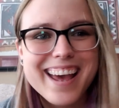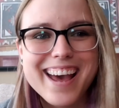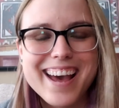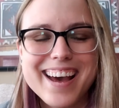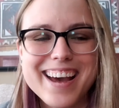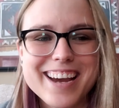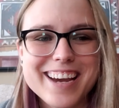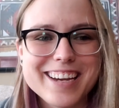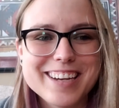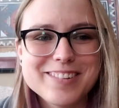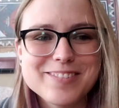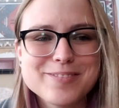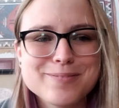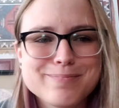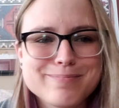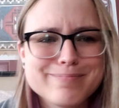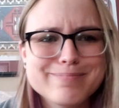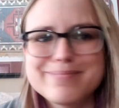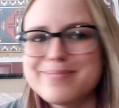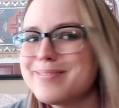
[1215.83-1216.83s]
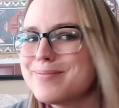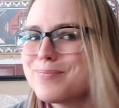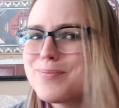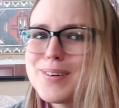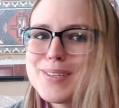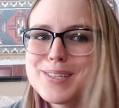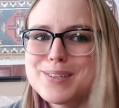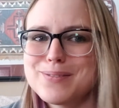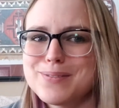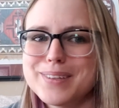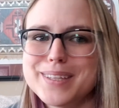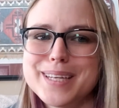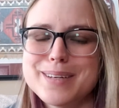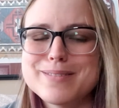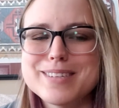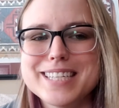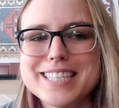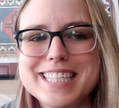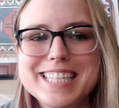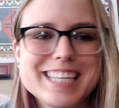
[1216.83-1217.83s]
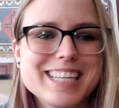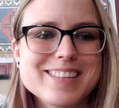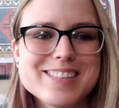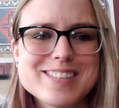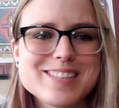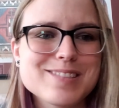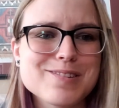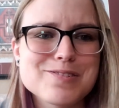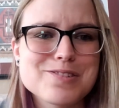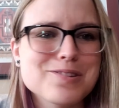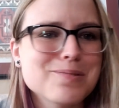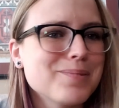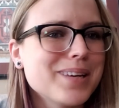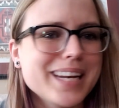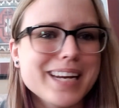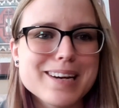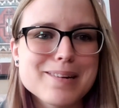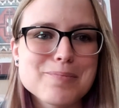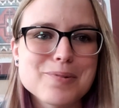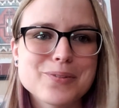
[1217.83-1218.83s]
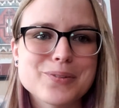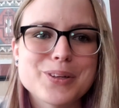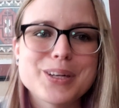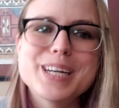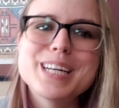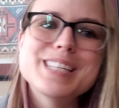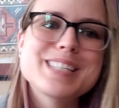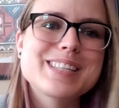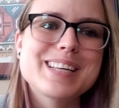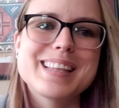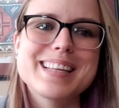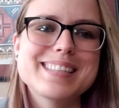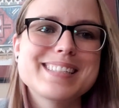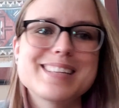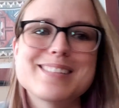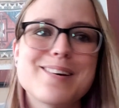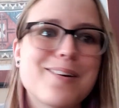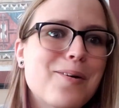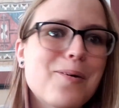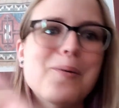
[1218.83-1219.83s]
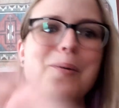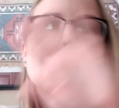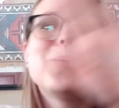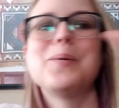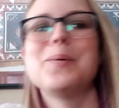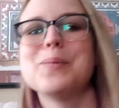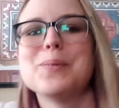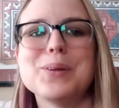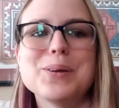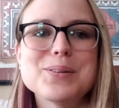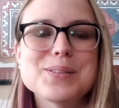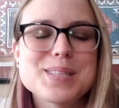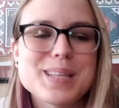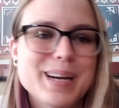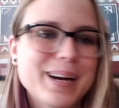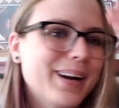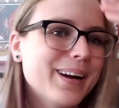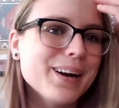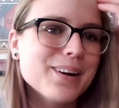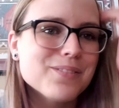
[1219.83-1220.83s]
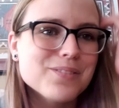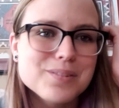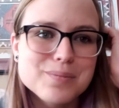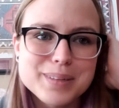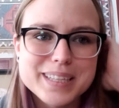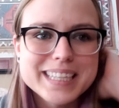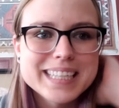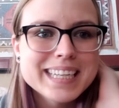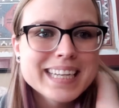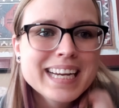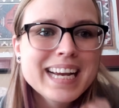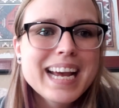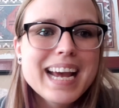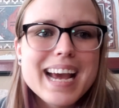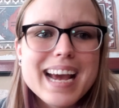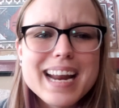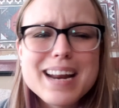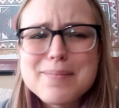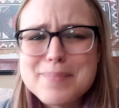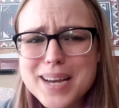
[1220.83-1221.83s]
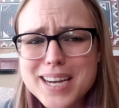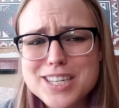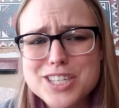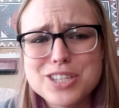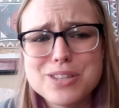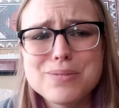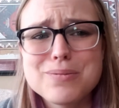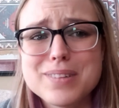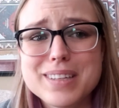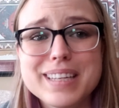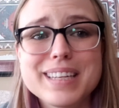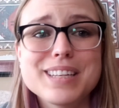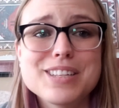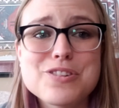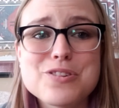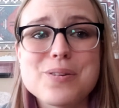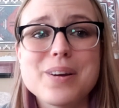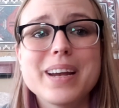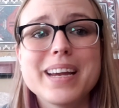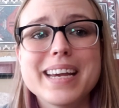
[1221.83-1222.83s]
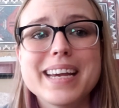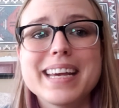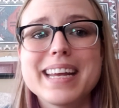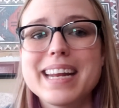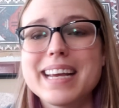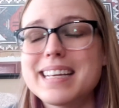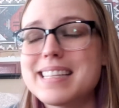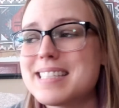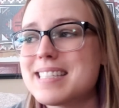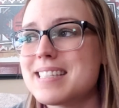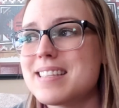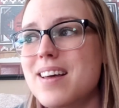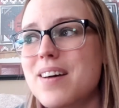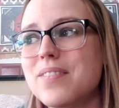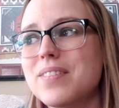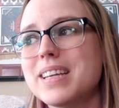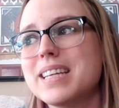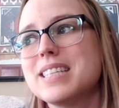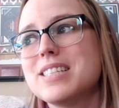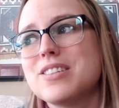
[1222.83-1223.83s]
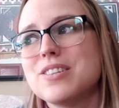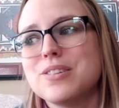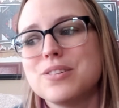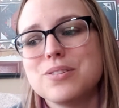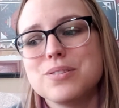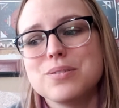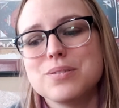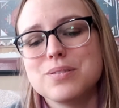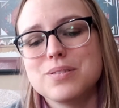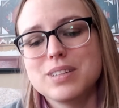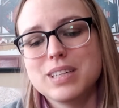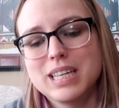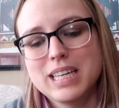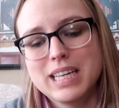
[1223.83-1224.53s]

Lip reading: I wasn't really one to use social media before, so this is a whole new scenario for me, and I'm actually really enjoying it. It's lovely to